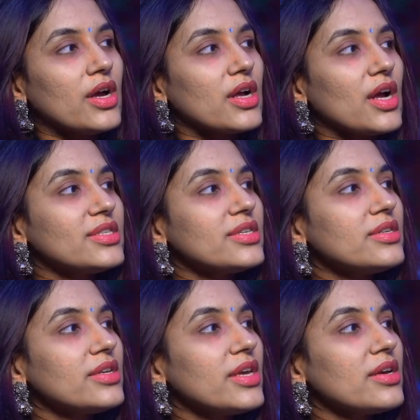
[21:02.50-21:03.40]

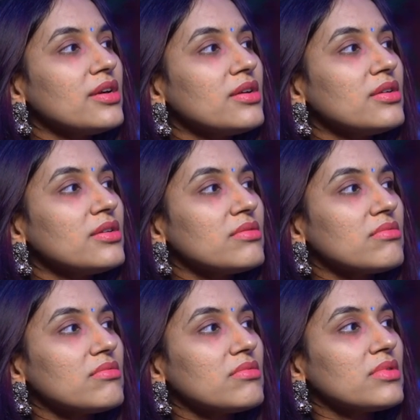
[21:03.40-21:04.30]
considering
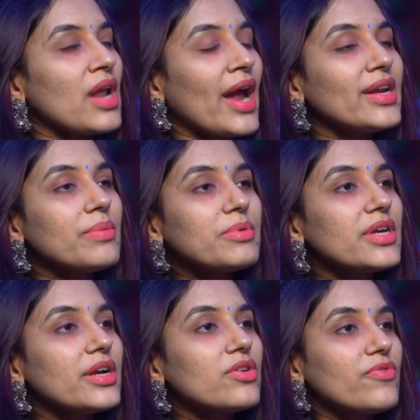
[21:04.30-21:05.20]

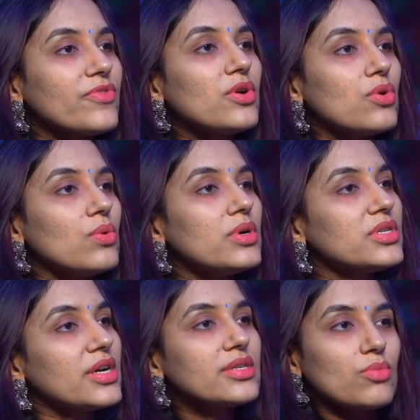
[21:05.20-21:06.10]
90% of the
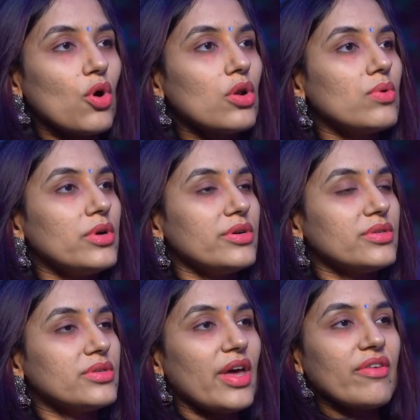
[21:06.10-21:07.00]
growers are
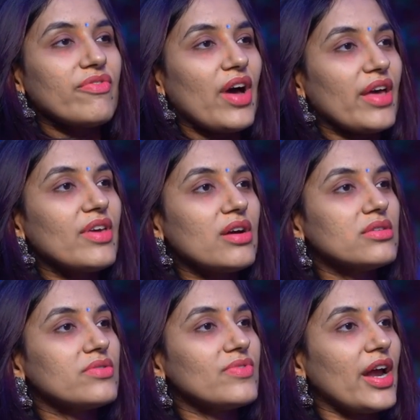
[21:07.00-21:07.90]
smallholders. They have 5
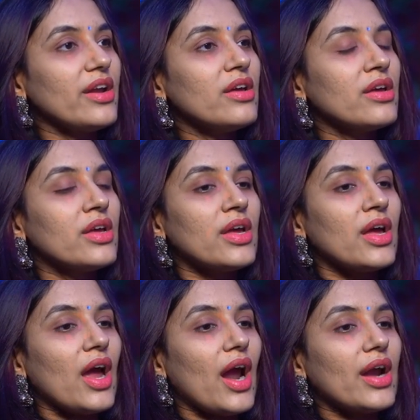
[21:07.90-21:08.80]
acres of land
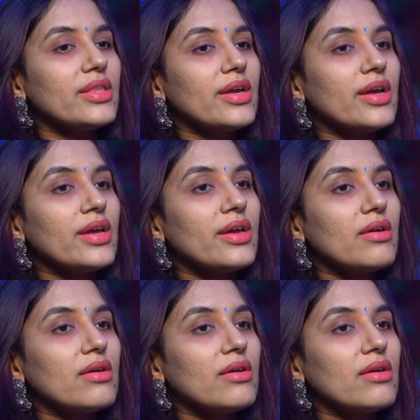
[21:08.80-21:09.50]
and they